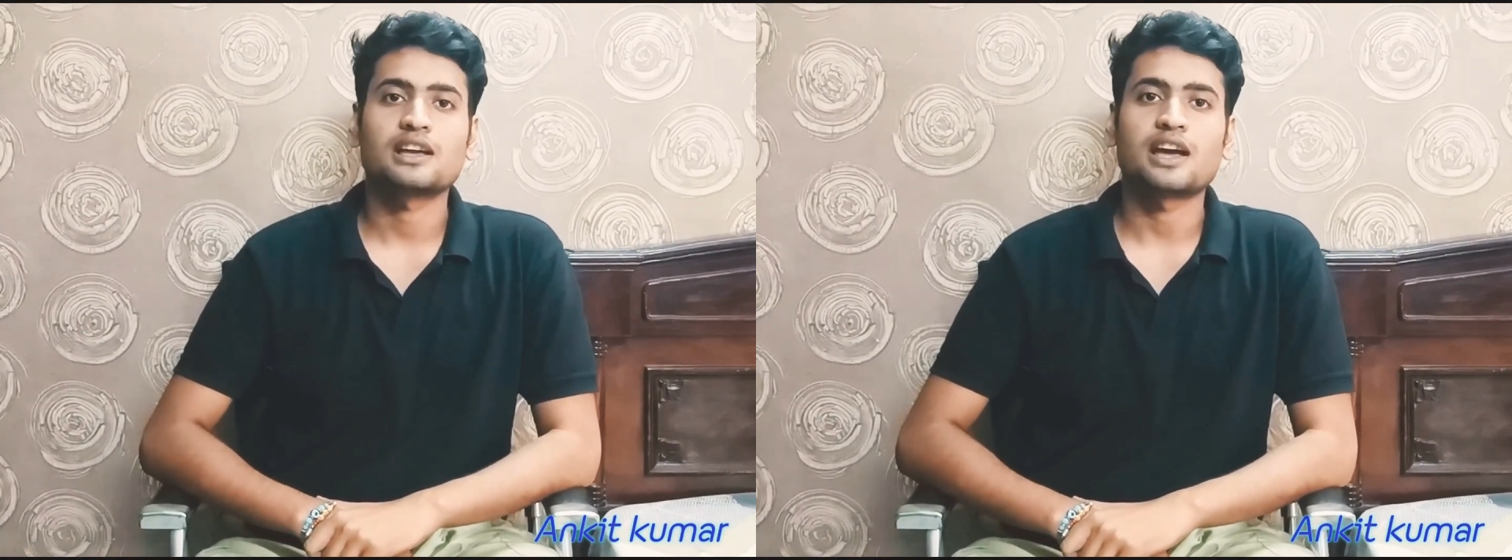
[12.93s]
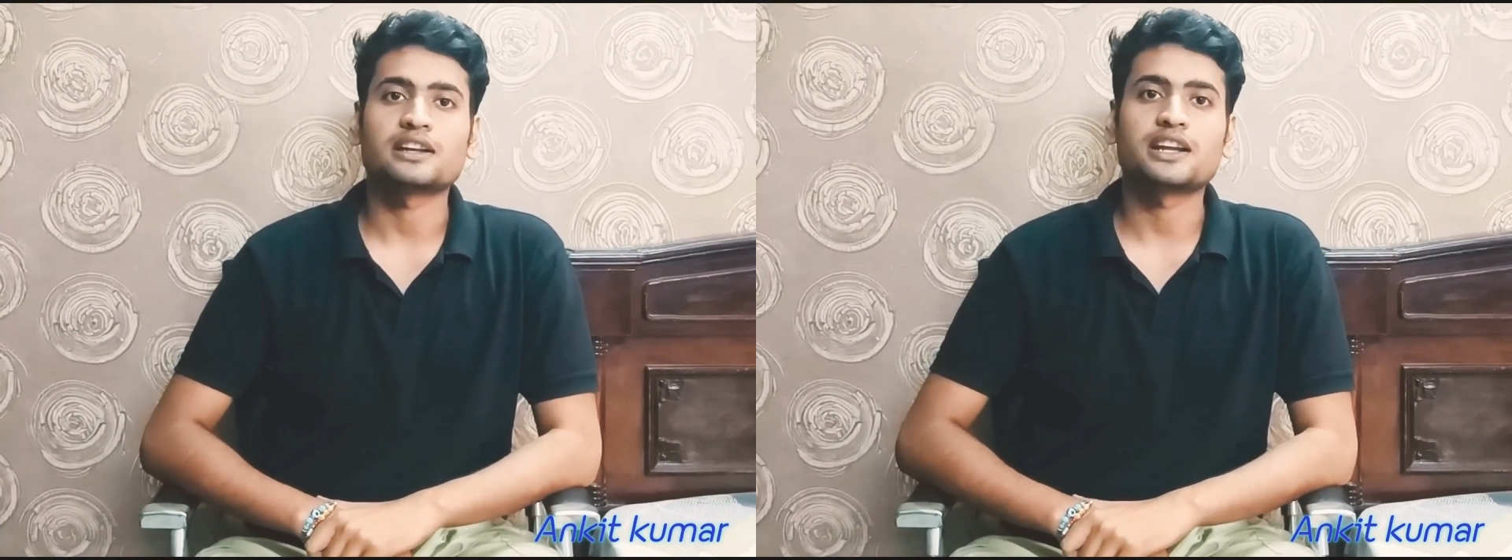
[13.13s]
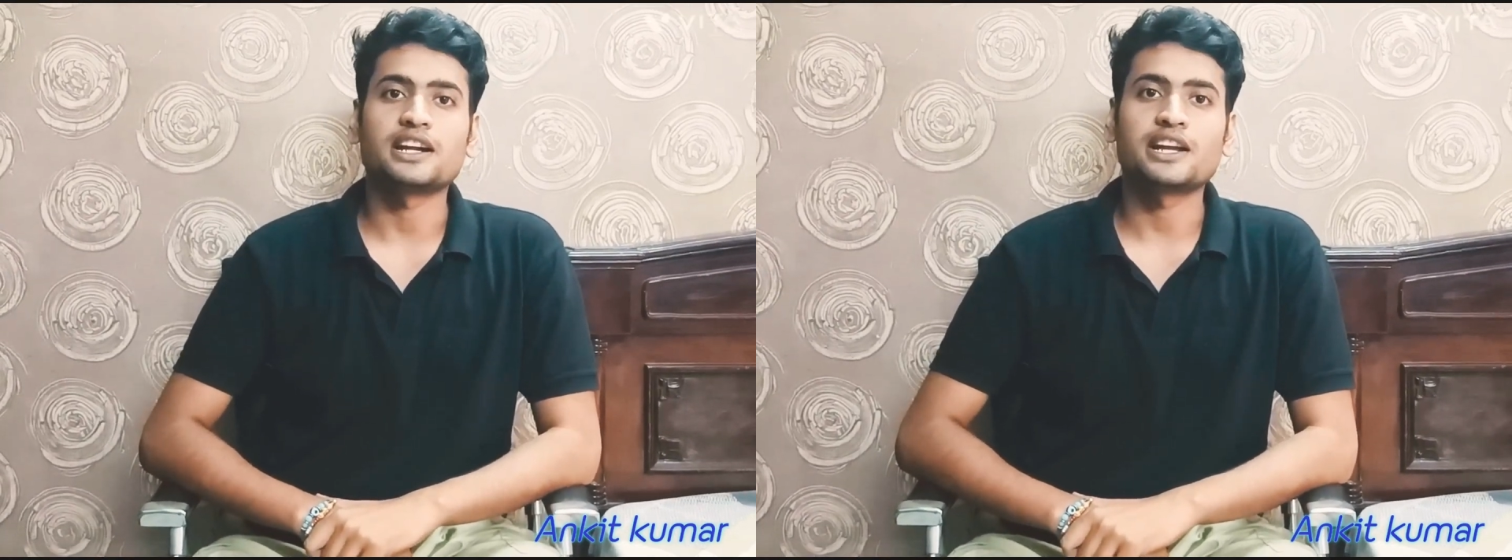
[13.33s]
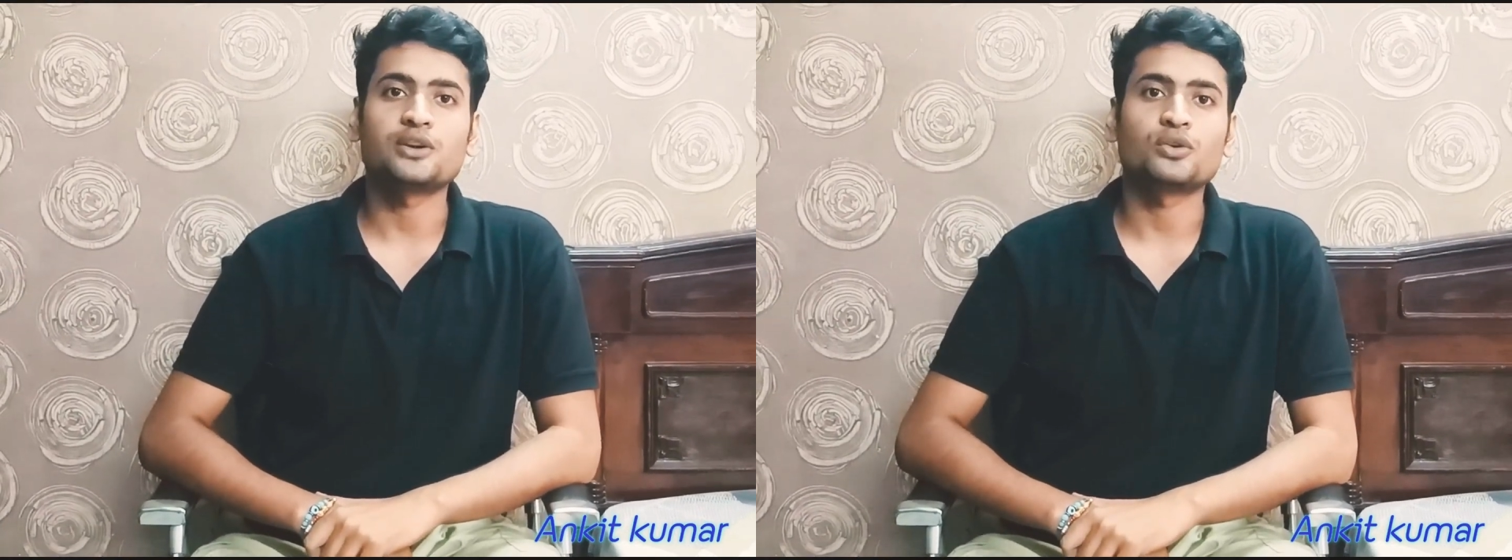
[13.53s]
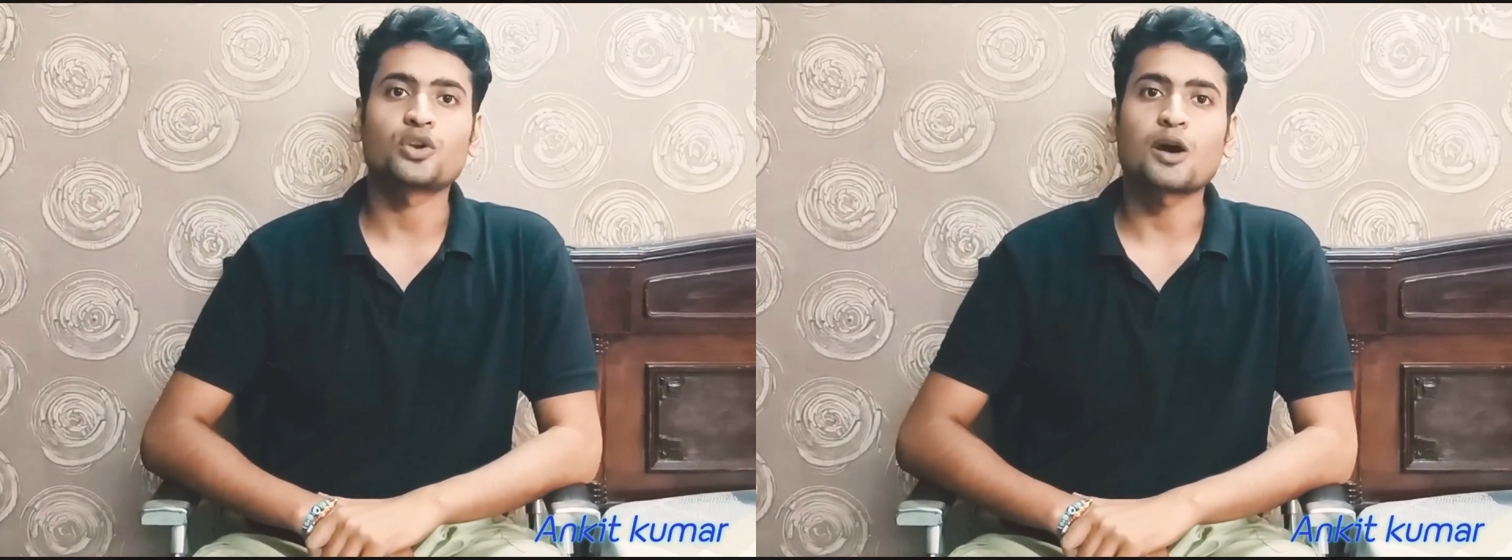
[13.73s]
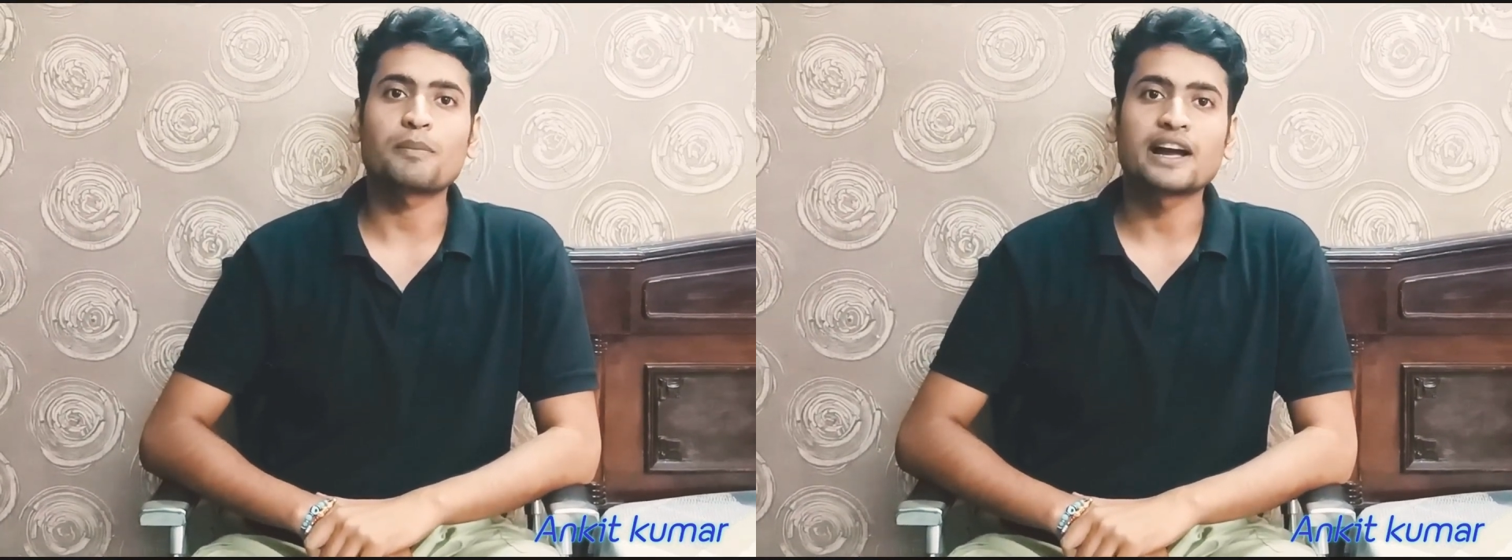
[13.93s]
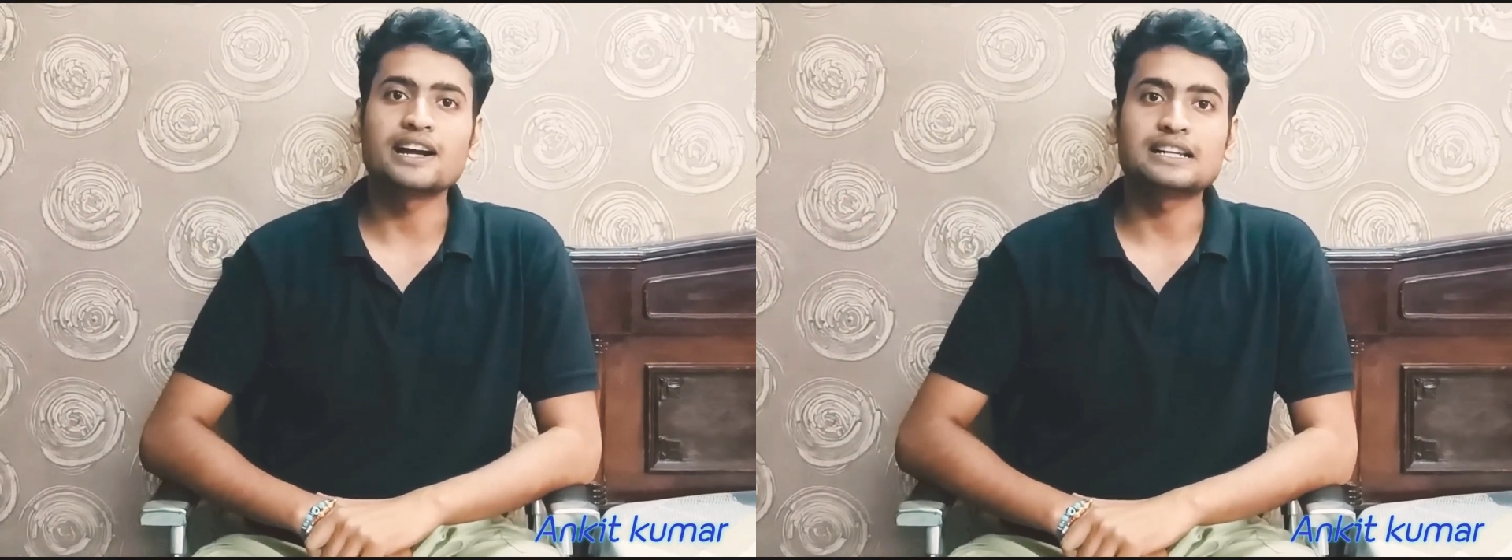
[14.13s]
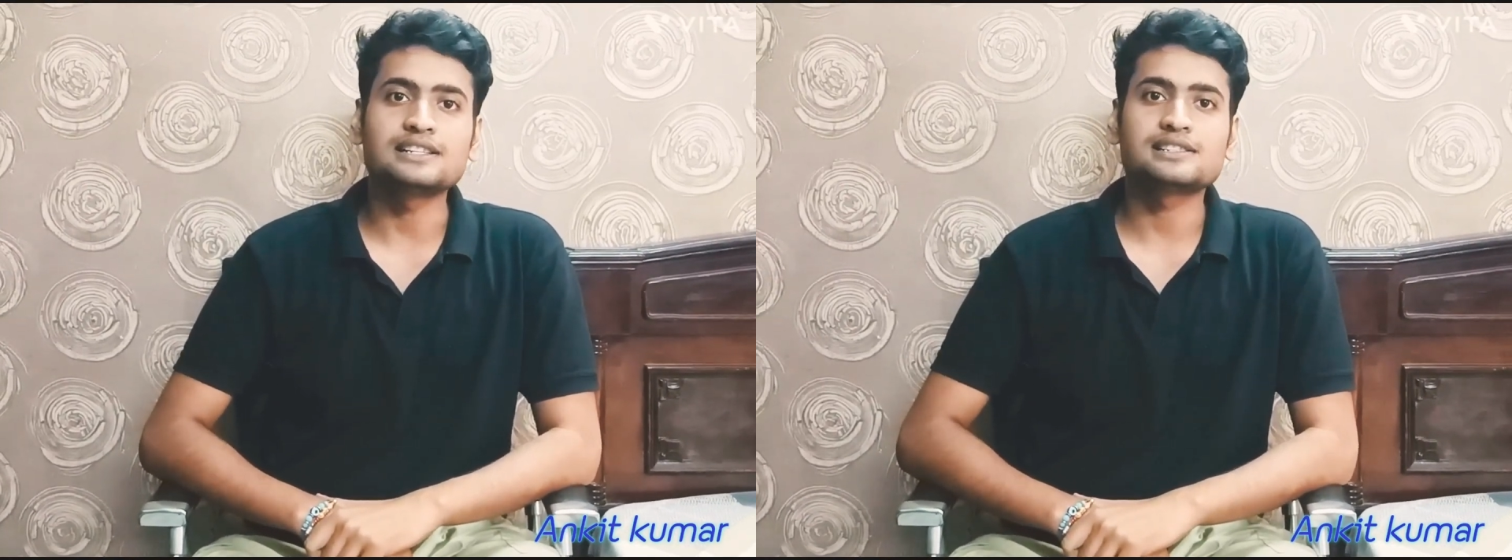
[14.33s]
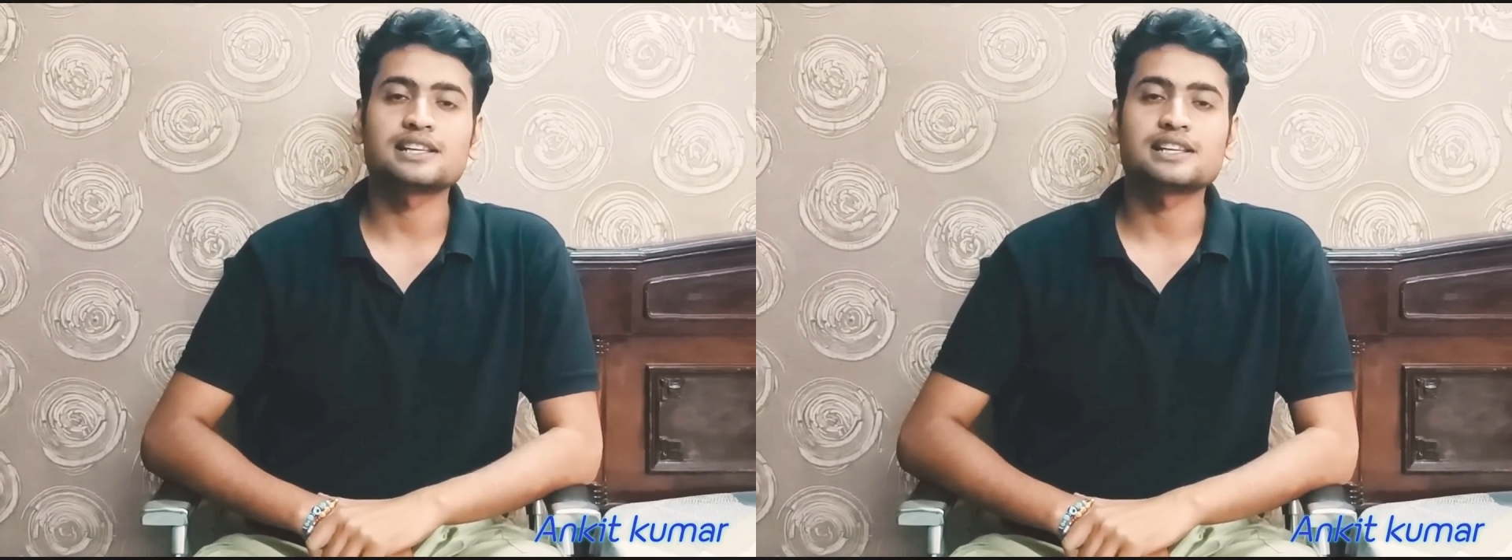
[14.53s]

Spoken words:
and getting into top IITs